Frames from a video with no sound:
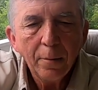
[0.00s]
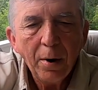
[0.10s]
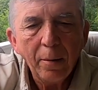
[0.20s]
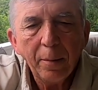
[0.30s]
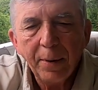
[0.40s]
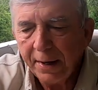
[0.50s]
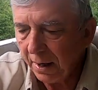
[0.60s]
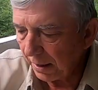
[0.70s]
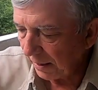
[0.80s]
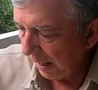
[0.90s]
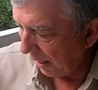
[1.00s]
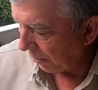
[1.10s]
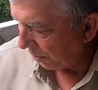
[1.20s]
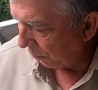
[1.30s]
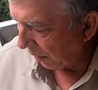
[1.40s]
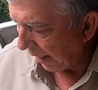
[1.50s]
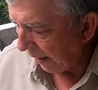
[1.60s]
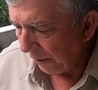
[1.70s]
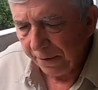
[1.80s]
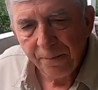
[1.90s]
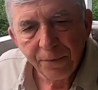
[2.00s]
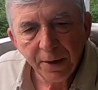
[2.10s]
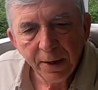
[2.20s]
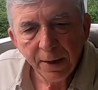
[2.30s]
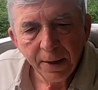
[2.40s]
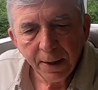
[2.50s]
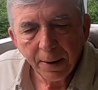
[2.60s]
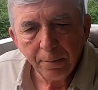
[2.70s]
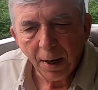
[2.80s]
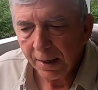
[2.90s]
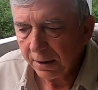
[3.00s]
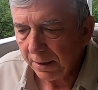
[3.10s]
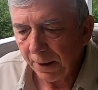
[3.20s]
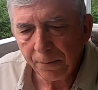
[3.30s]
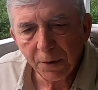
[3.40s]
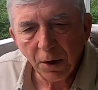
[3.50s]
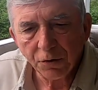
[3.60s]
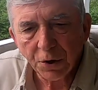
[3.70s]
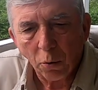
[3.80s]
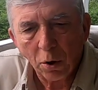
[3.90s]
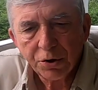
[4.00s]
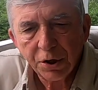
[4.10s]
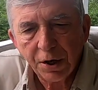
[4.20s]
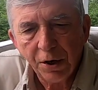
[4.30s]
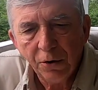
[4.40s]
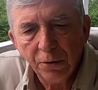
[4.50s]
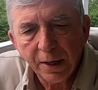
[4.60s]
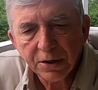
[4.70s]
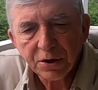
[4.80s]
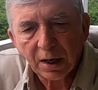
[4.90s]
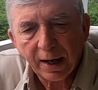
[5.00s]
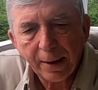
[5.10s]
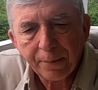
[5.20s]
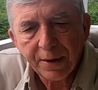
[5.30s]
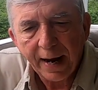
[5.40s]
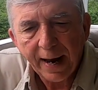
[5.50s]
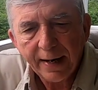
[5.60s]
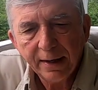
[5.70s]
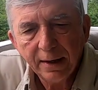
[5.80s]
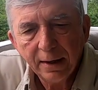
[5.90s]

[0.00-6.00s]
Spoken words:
Probably pay not to get it too layered, but so what you do is clip that.